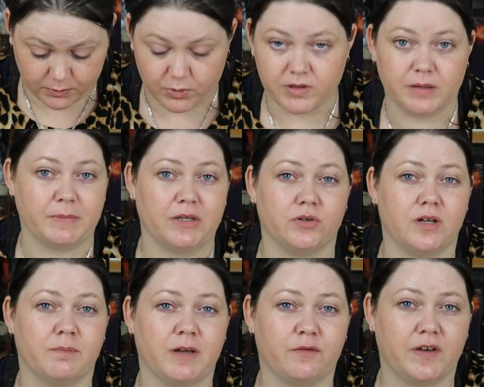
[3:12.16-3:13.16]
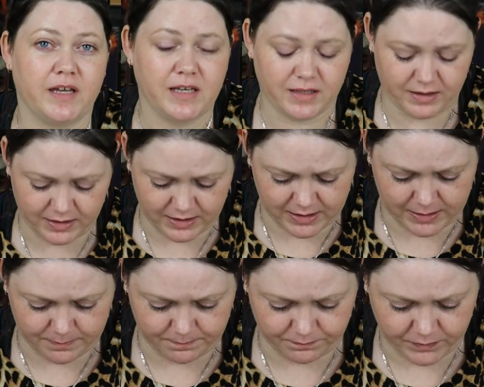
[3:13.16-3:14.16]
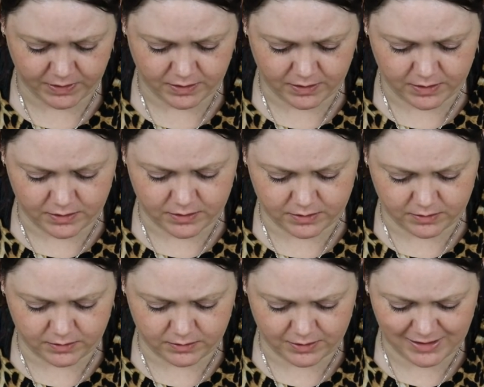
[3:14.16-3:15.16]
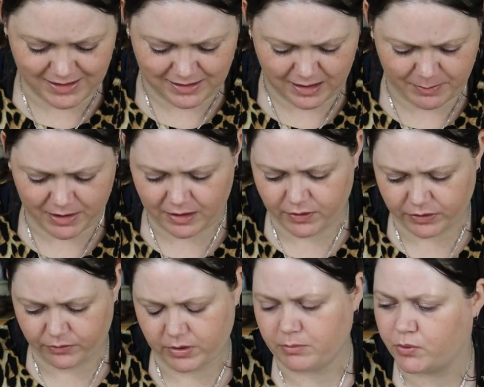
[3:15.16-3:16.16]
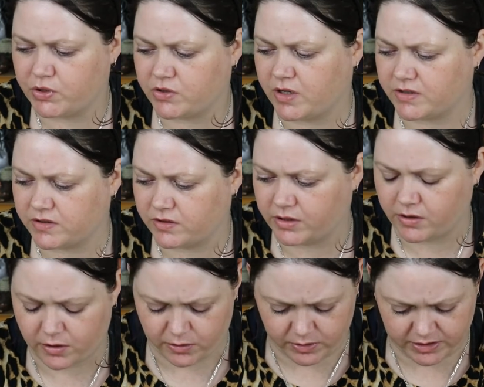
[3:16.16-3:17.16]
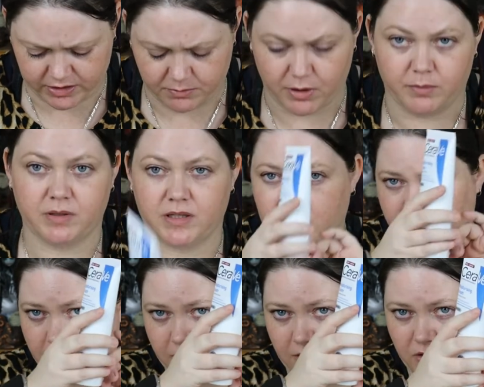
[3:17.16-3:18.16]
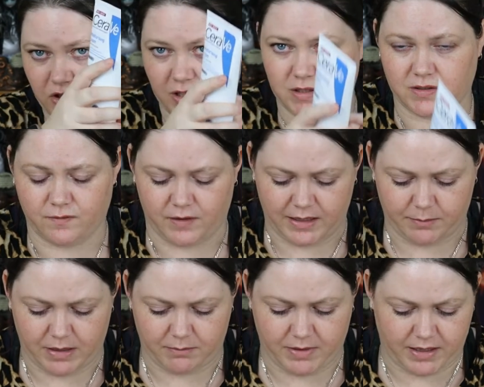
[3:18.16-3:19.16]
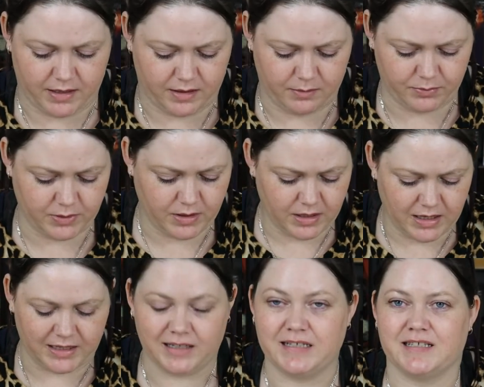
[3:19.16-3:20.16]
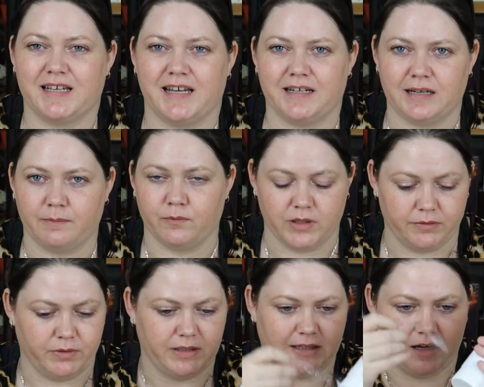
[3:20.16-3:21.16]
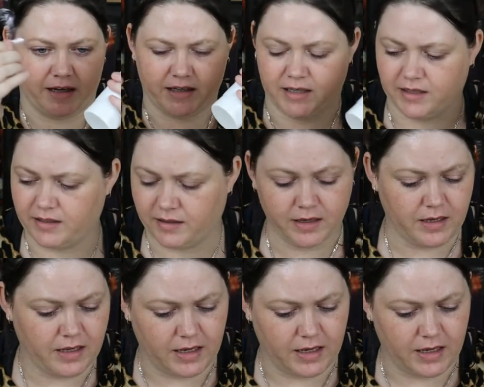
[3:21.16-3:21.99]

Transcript: I want something good on my face. So yeah, I mean, I've got three moisturizers on the go at the moment. This one's just for like my makeup, unless I end up really, really liking it.